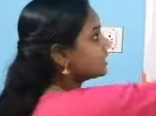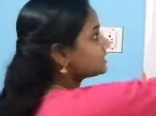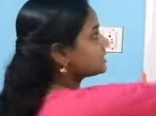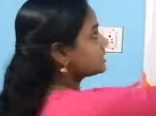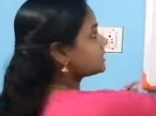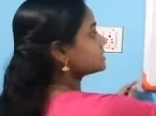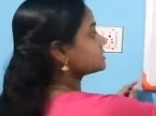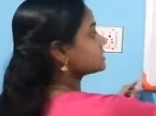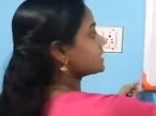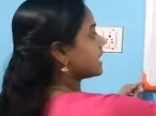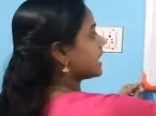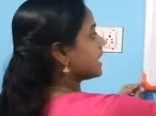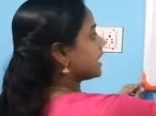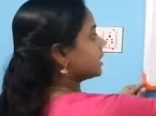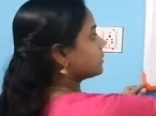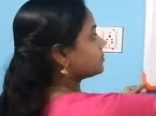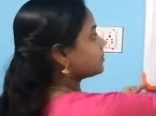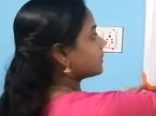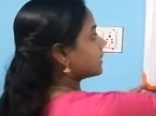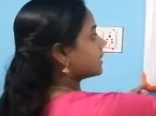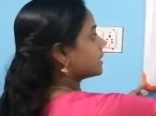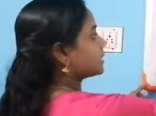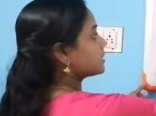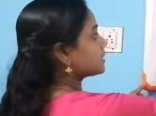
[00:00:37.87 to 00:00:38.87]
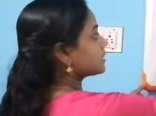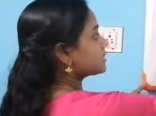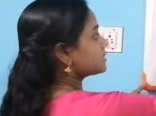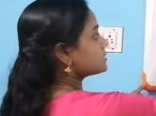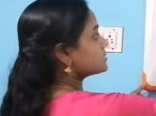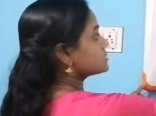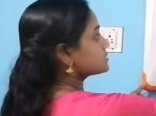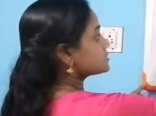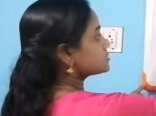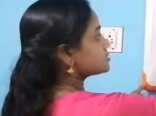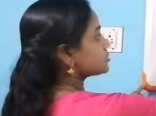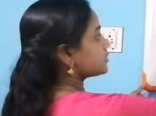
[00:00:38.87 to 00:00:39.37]
This AB
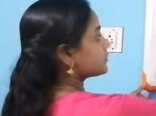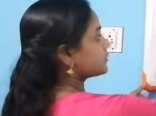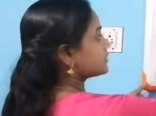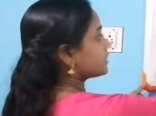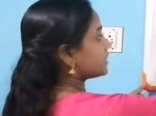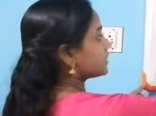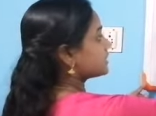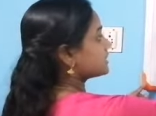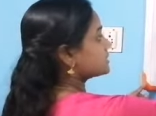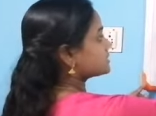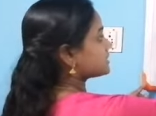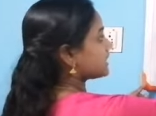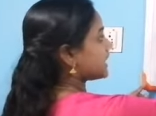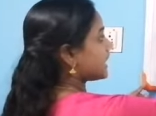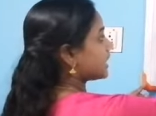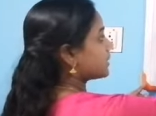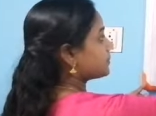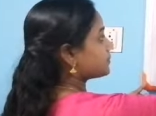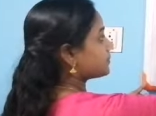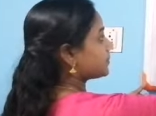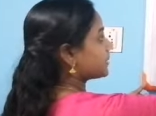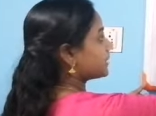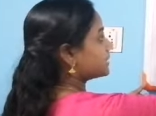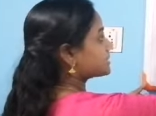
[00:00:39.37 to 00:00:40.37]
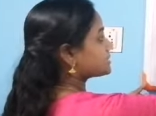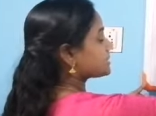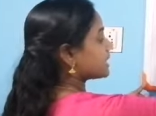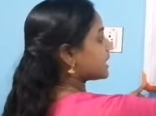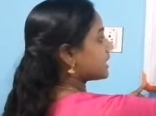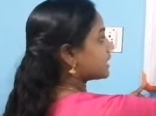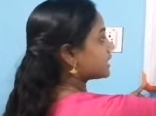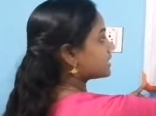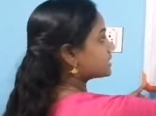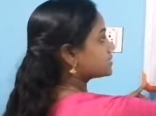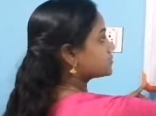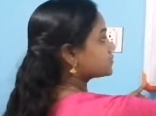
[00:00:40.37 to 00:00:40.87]
consists of, that is A plus
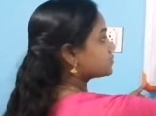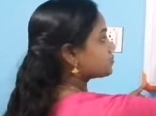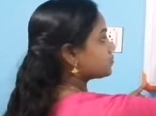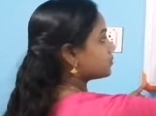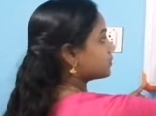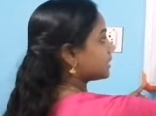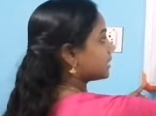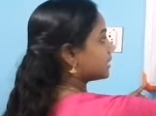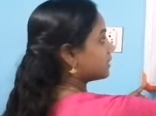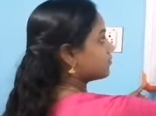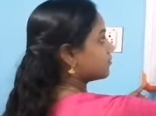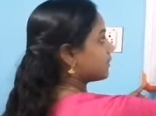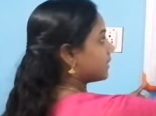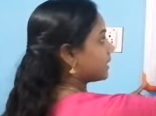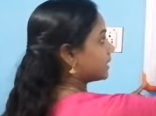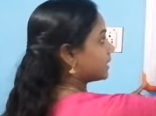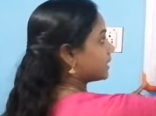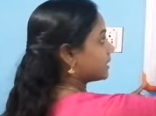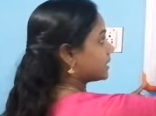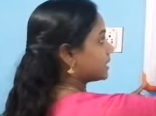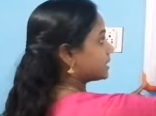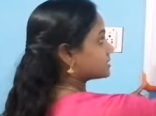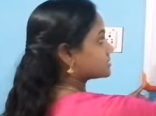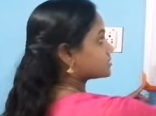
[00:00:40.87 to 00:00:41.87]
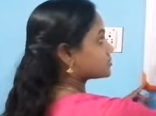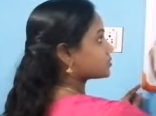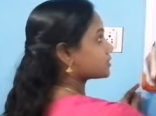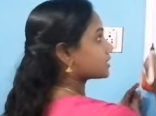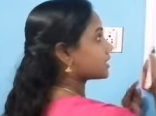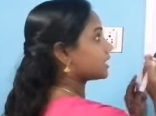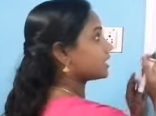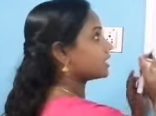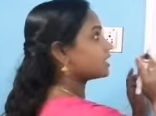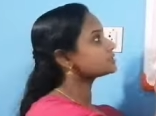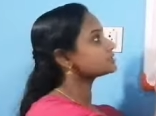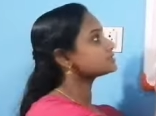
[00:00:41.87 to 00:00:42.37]
and B minus.
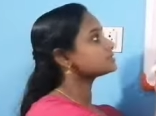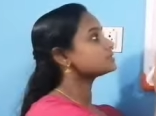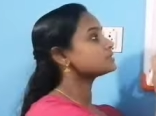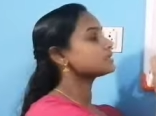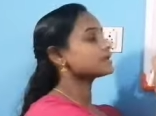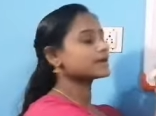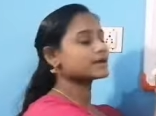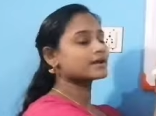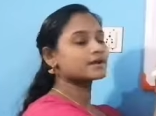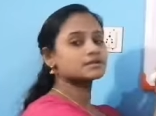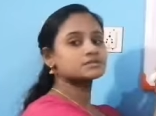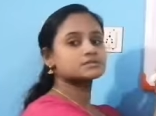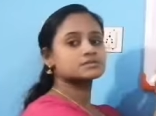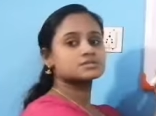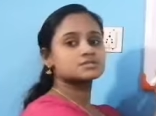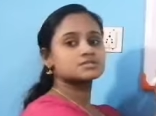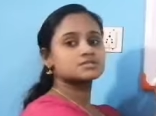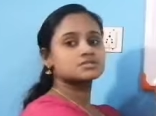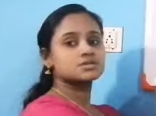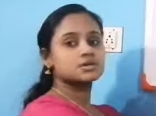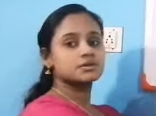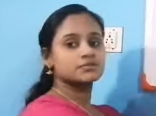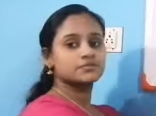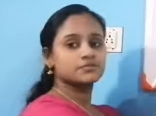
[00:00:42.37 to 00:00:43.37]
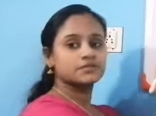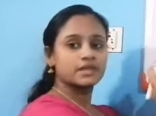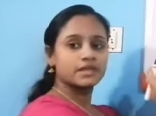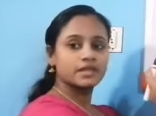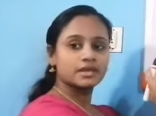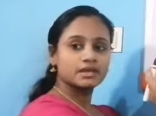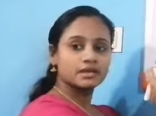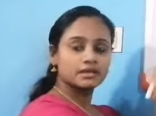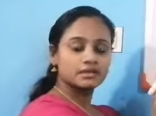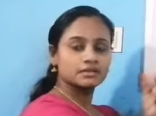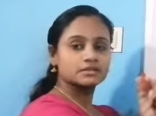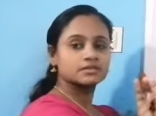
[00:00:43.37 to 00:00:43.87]
Okay,
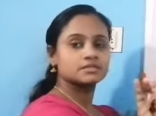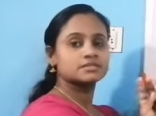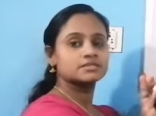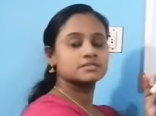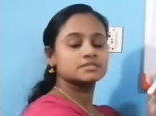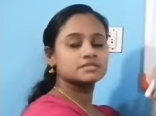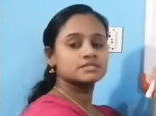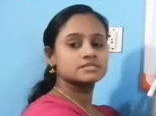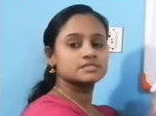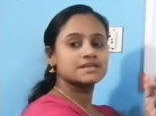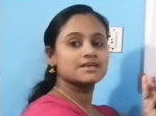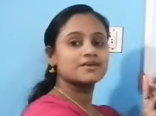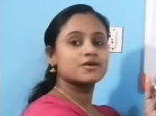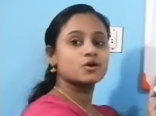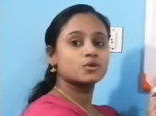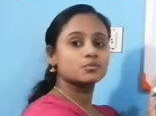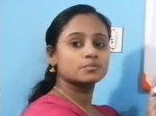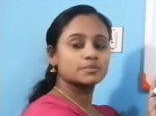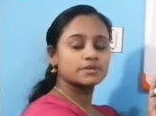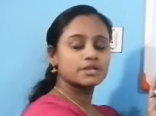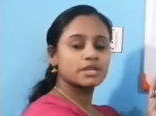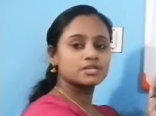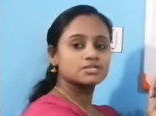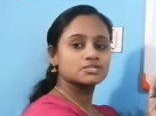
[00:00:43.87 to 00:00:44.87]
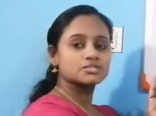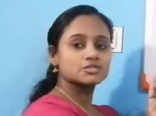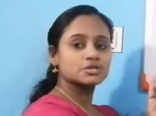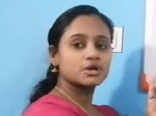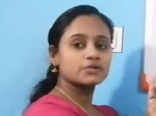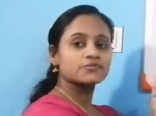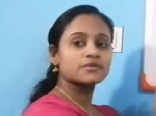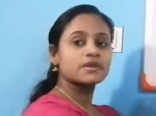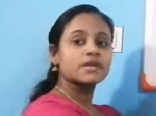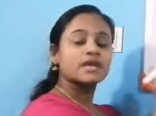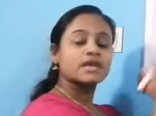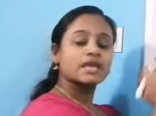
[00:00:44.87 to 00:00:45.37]
it is a combination
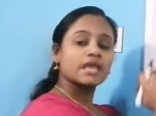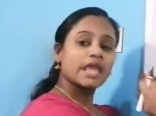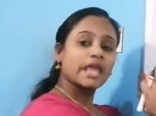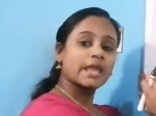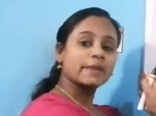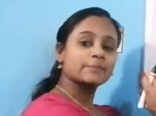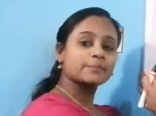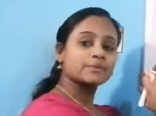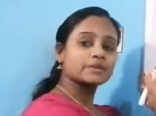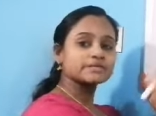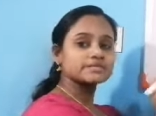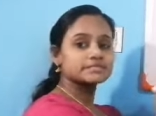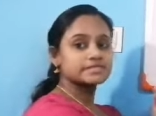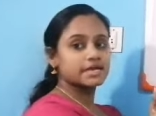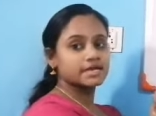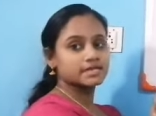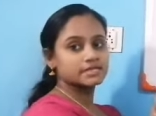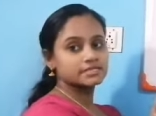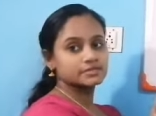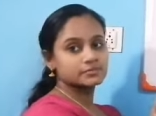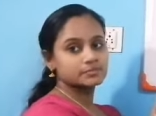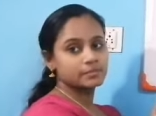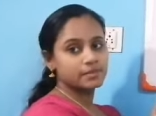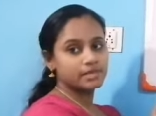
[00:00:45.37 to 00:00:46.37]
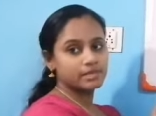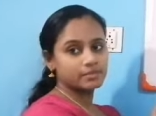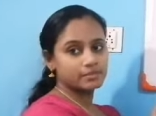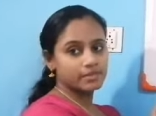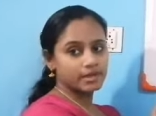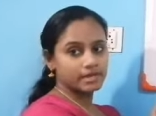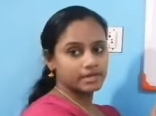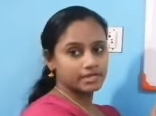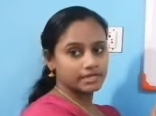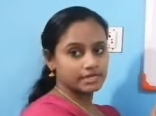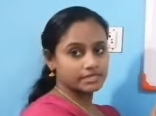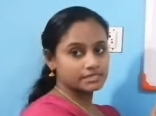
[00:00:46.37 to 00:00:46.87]
of A plus and B
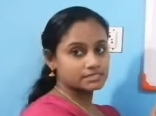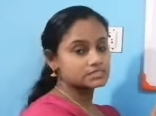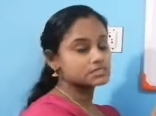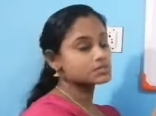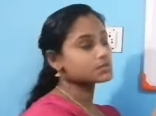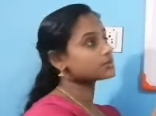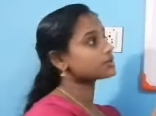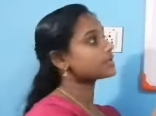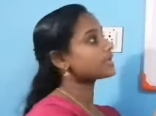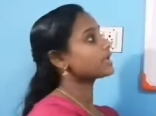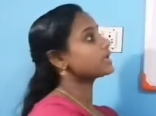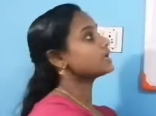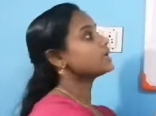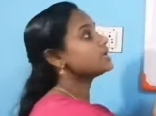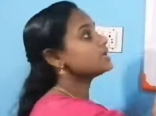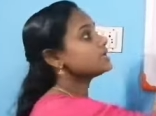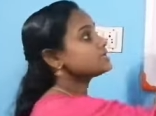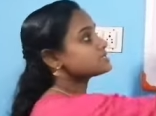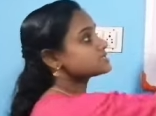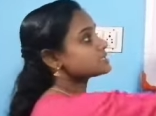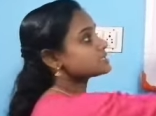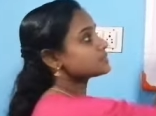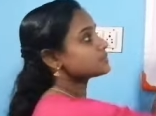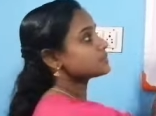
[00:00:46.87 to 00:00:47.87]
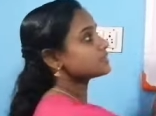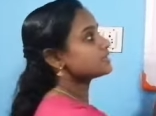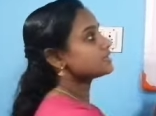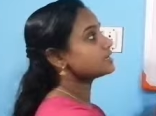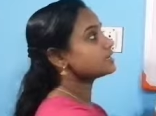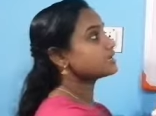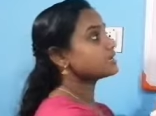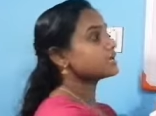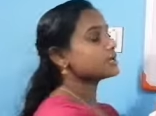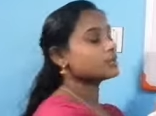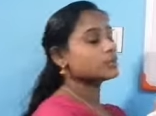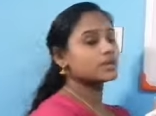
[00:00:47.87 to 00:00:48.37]
minus. Okay,
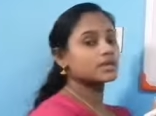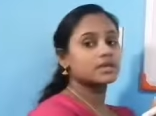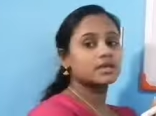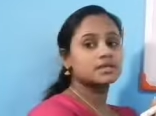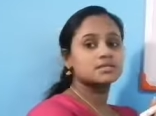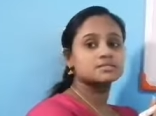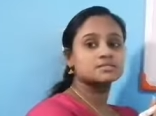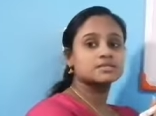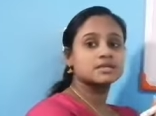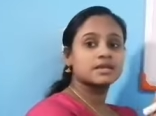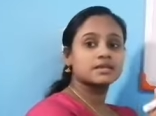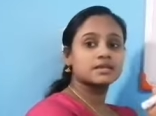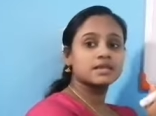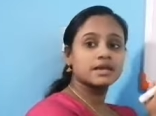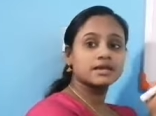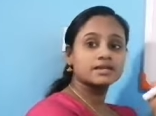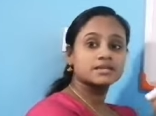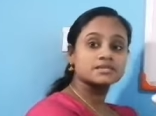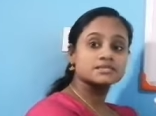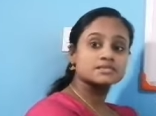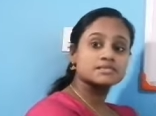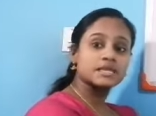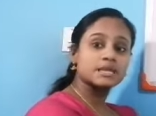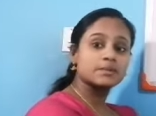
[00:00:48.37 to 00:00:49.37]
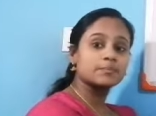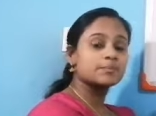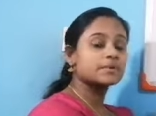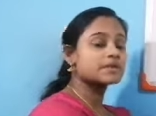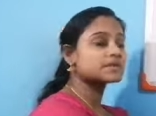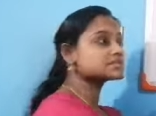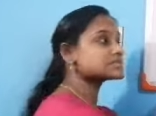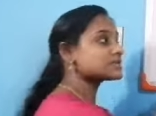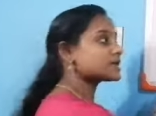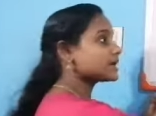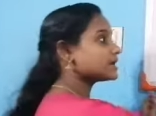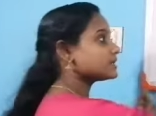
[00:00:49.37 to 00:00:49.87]
similarly we can say that is C
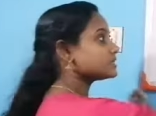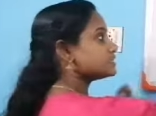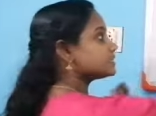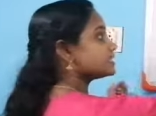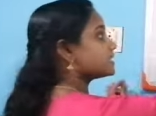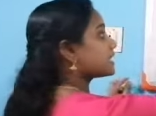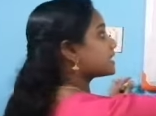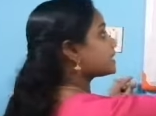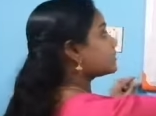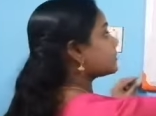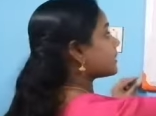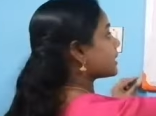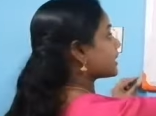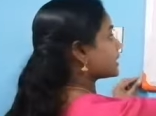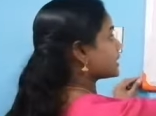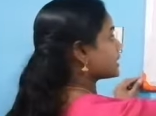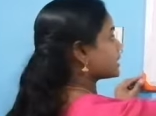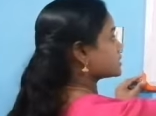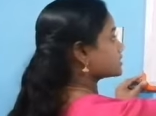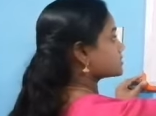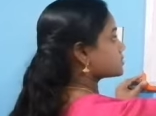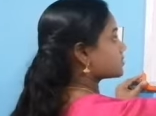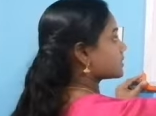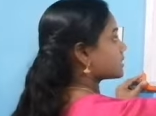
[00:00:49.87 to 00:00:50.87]
plus and D minus.